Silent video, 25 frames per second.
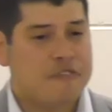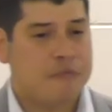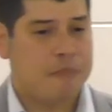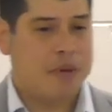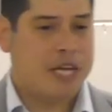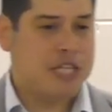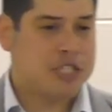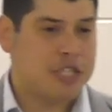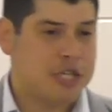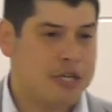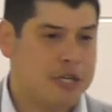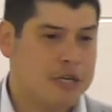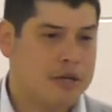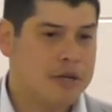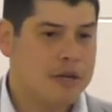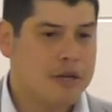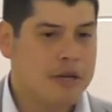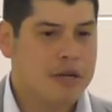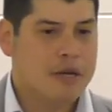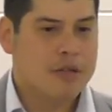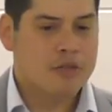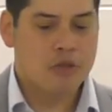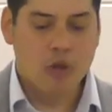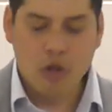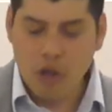mention?
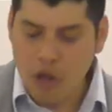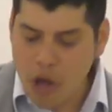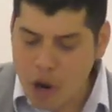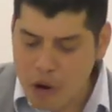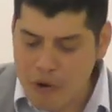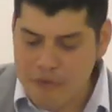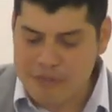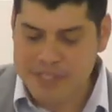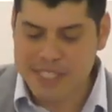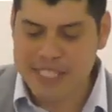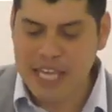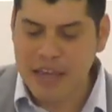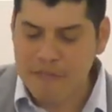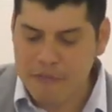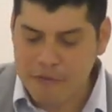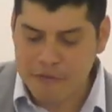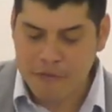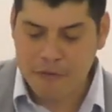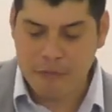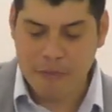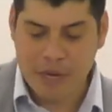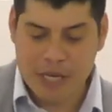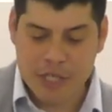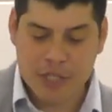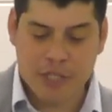the law of seventh
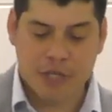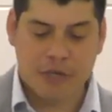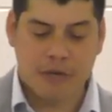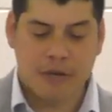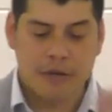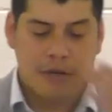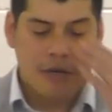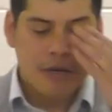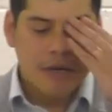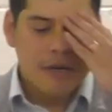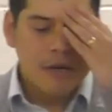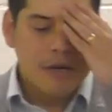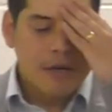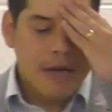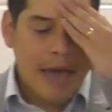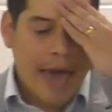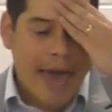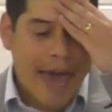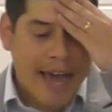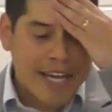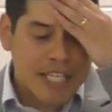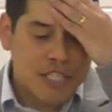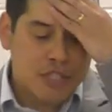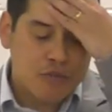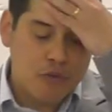mention,
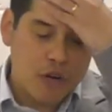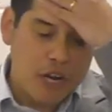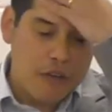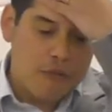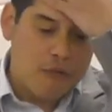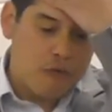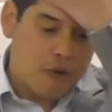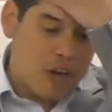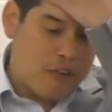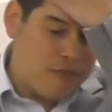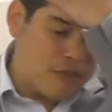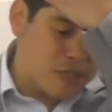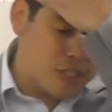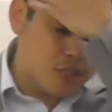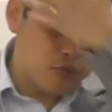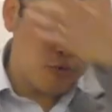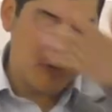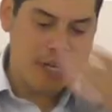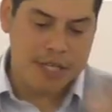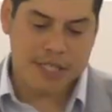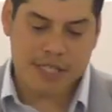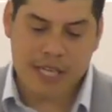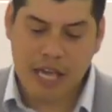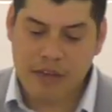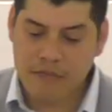Acts 23, verse
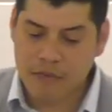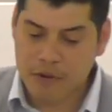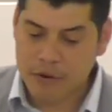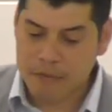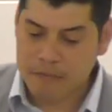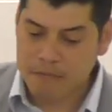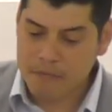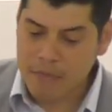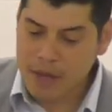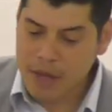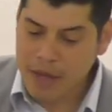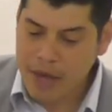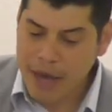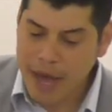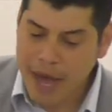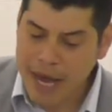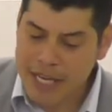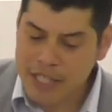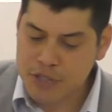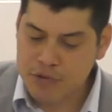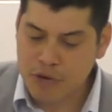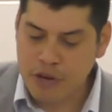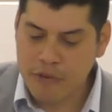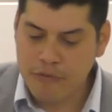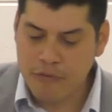27.
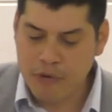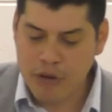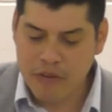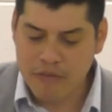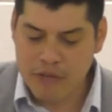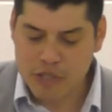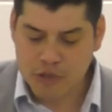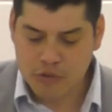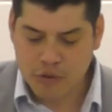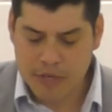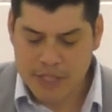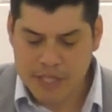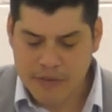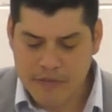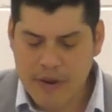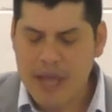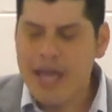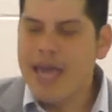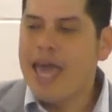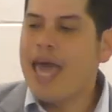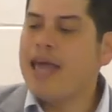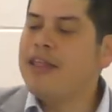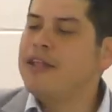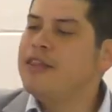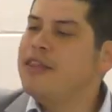Acts 23, verse 27.
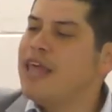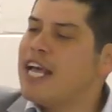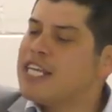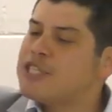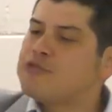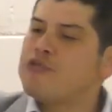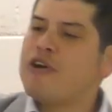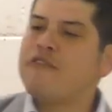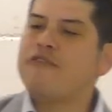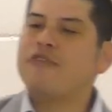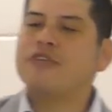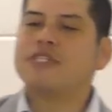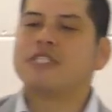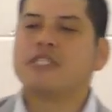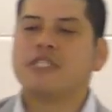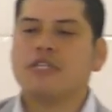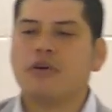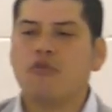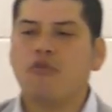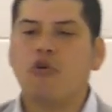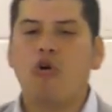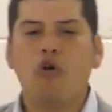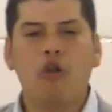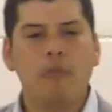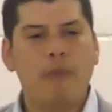And the next references
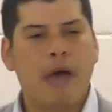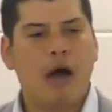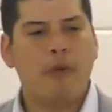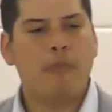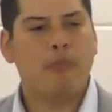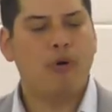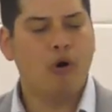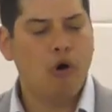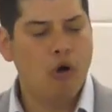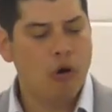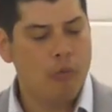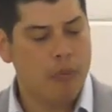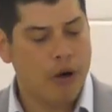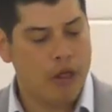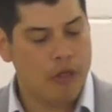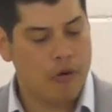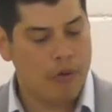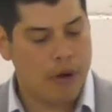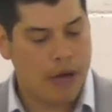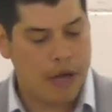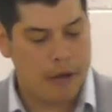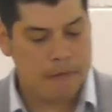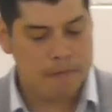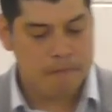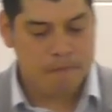are all about Paul, by the
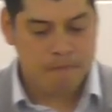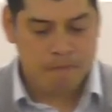way.